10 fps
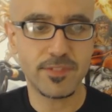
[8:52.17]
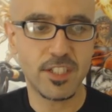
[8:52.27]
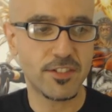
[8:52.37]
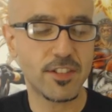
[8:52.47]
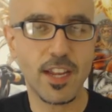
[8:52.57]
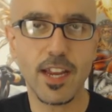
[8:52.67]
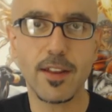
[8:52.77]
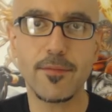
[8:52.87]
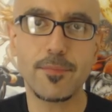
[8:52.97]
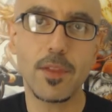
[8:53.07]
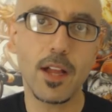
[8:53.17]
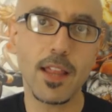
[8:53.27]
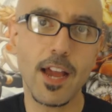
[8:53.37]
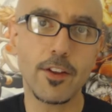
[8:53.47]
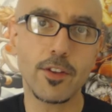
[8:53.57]
just to kind of
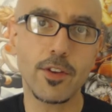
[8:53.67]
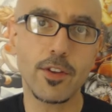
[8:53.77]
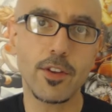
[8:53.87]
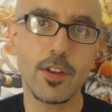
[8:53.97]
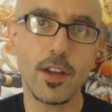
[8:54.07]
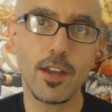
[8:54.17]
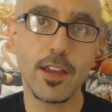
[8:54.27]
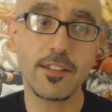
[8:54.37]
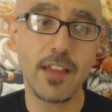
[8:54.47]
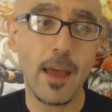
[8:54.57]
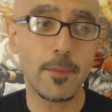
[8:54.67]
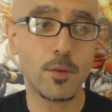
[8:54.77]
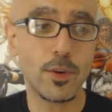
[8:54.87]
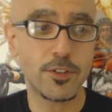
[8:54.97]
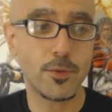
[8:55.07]
allow you to
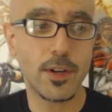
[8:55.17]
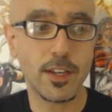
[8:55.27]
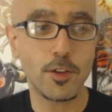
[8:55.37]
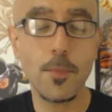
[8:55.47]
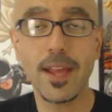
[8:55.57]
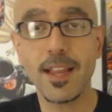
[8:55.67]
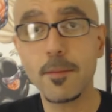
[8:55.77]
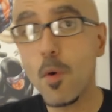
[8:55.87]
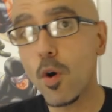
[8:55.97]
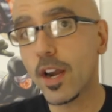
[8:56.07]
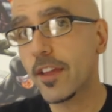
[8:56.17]
examine which one you may like more.